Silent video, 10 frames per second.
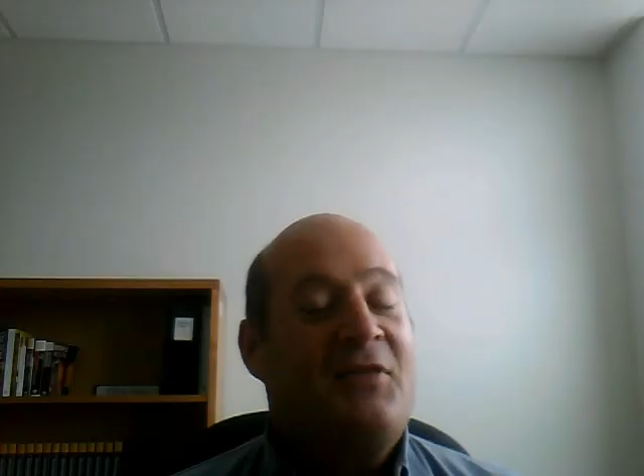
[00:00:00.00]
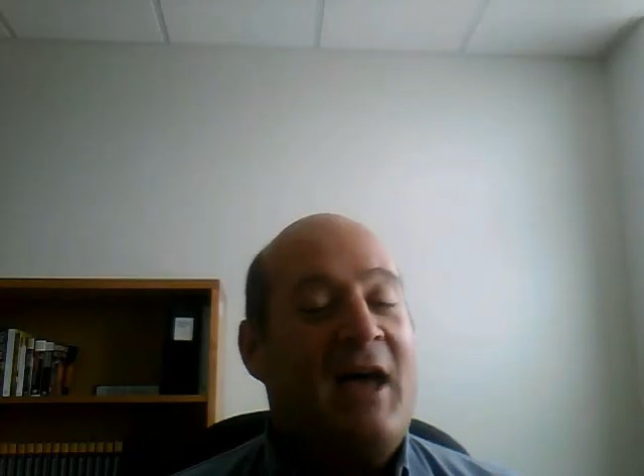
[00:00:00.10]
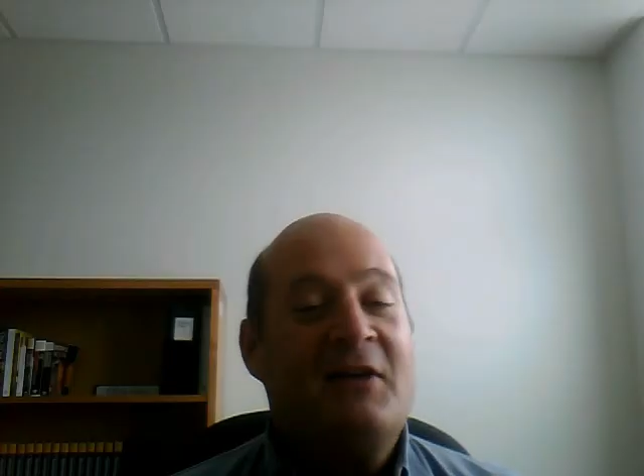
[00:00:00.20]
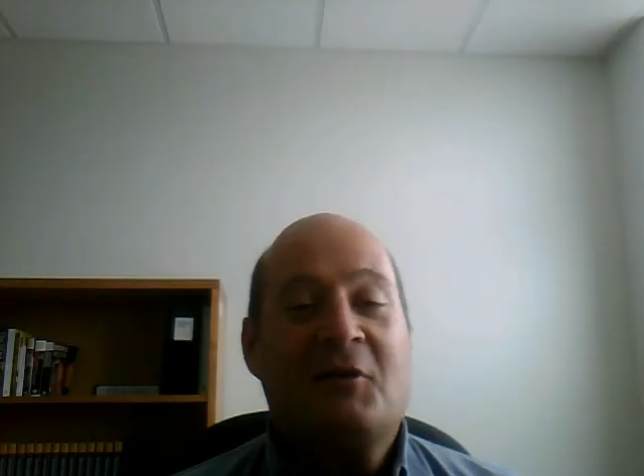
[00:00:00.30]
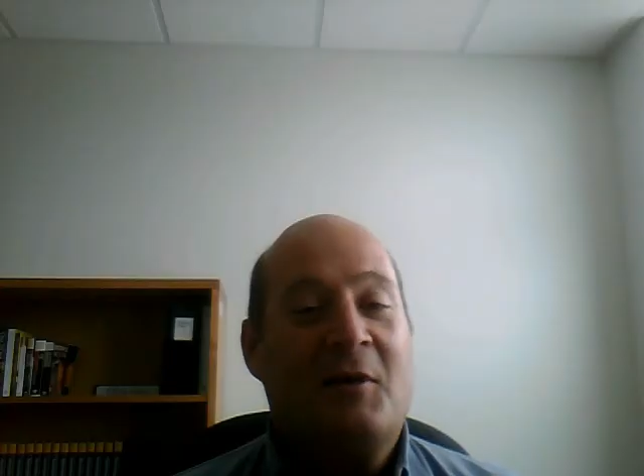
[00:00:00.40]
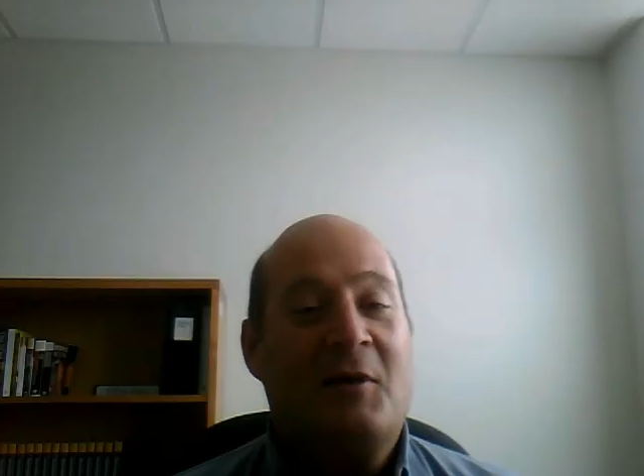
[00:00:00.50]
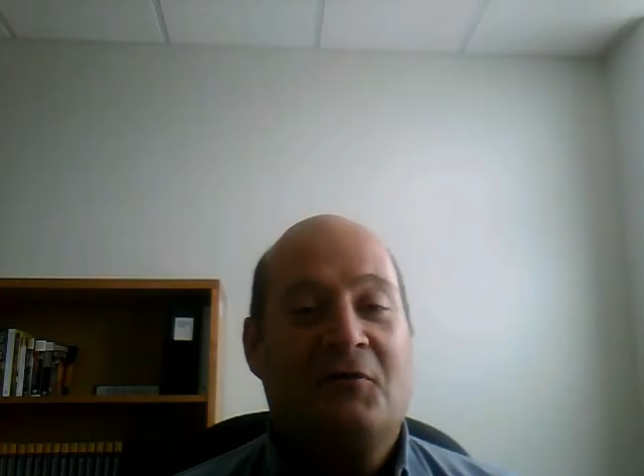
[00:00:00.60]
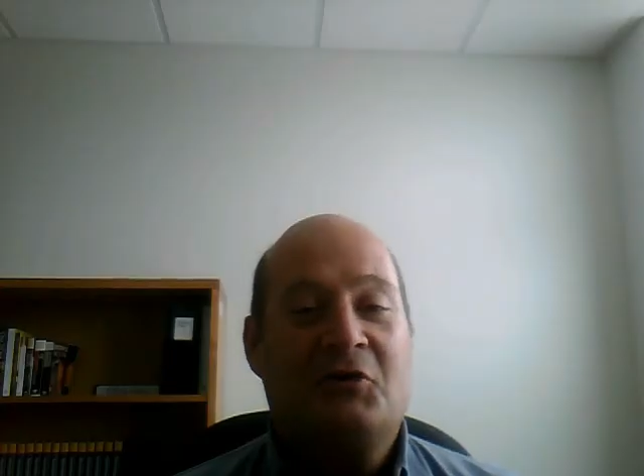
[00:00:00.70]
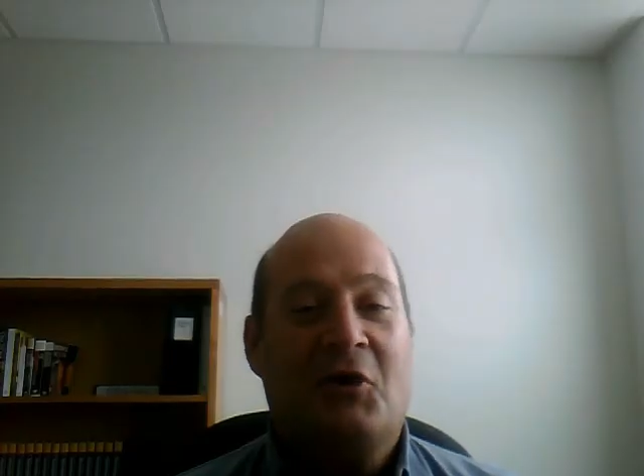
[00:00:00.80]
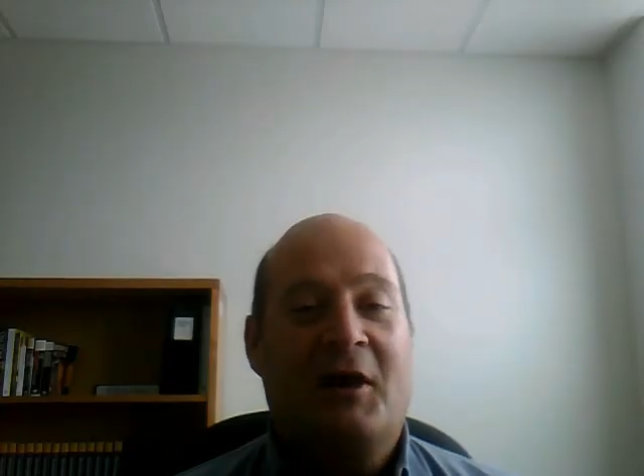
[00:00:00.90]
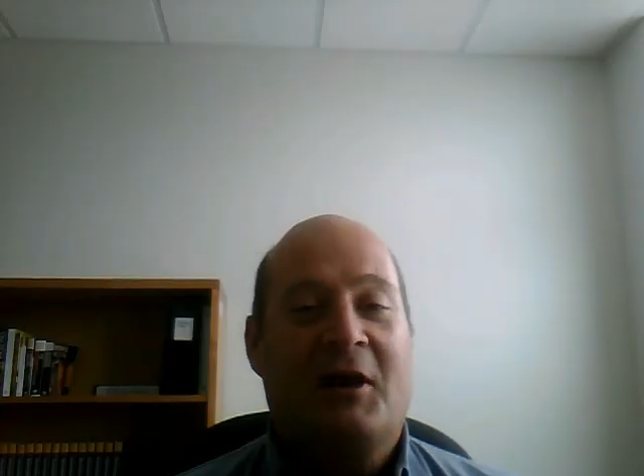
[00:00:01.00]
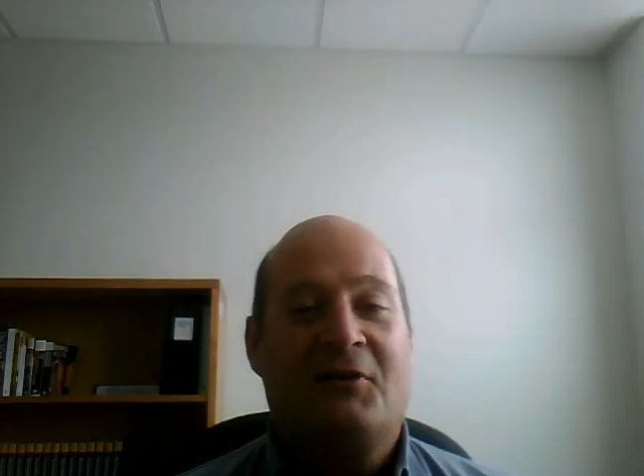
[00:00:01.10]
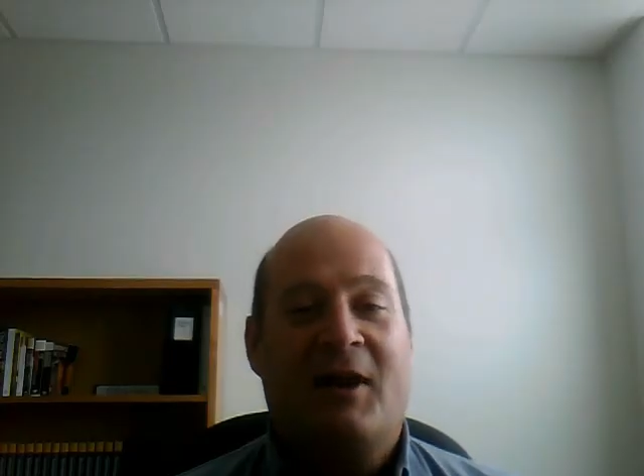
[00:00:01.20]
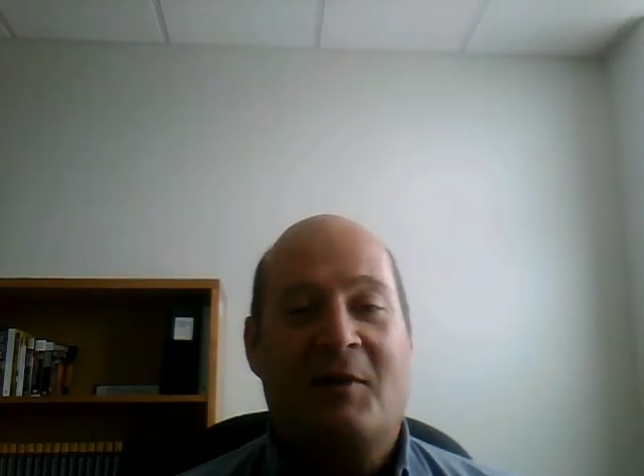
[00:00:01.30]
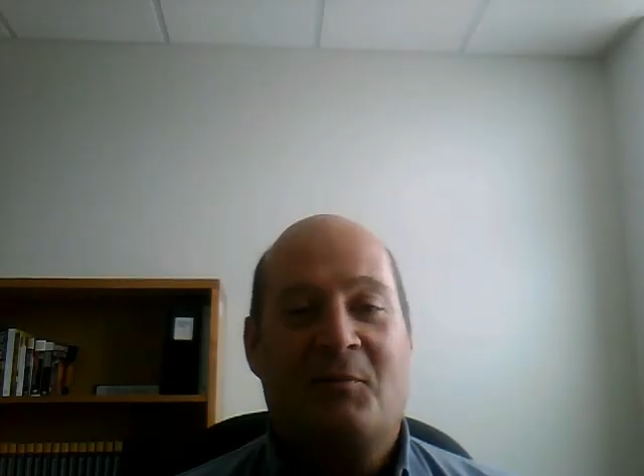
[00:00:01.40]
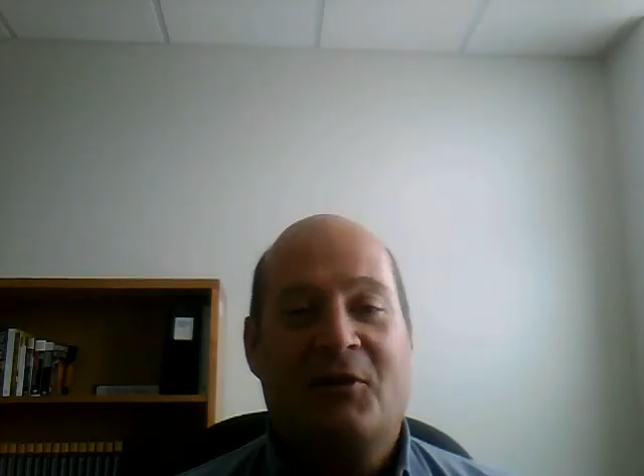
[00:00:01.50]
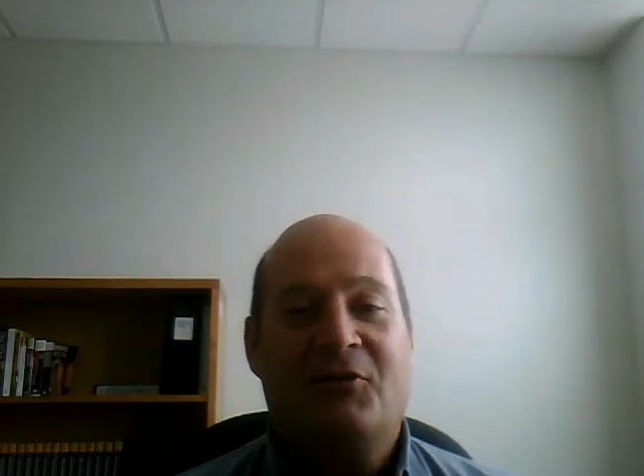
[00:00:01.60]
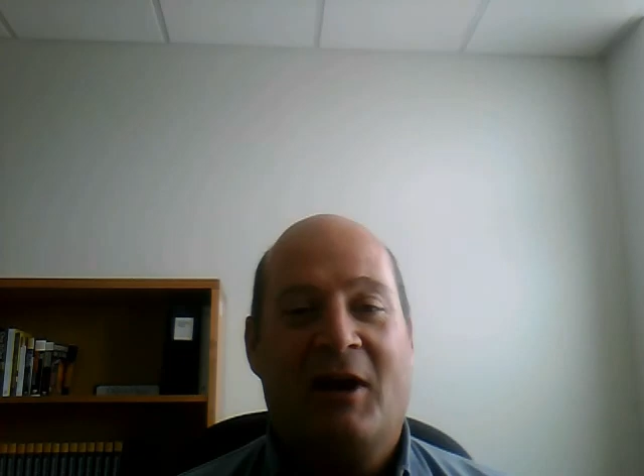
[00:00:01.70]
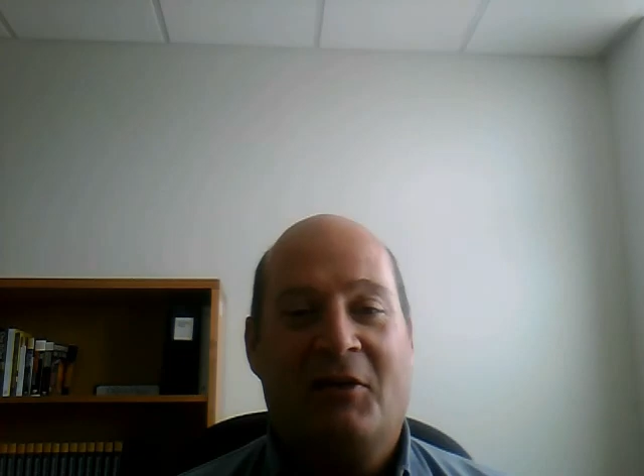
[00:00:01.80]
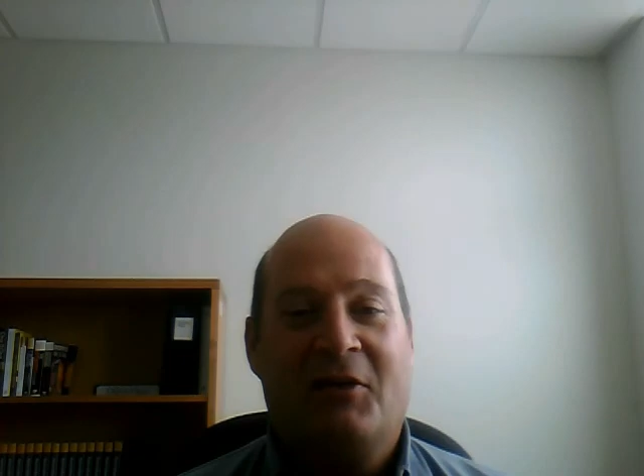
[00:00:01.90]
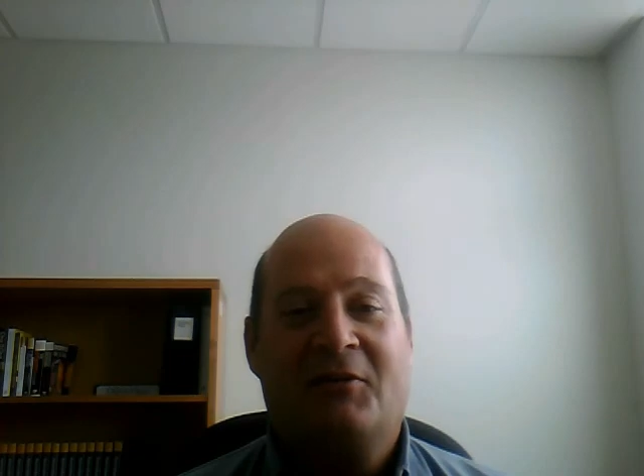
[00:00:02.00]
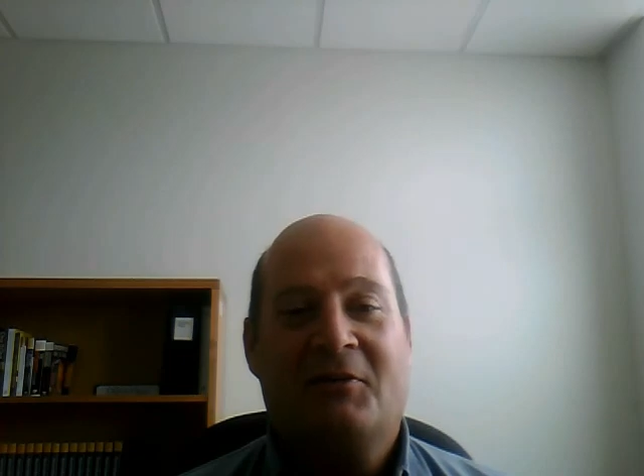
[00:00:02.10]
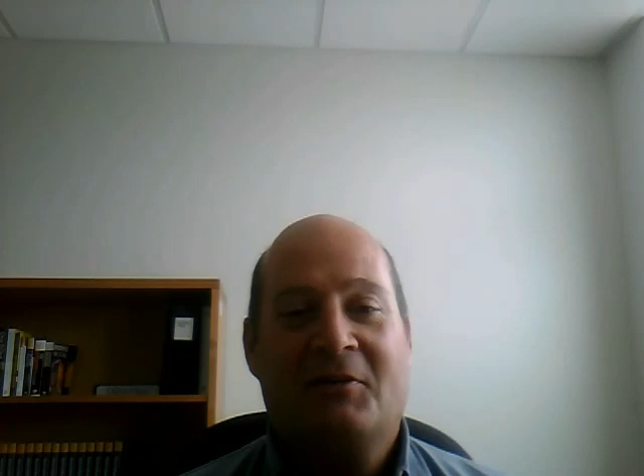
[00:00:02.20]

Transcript: Thanks so much for joining us today. Appreciate this.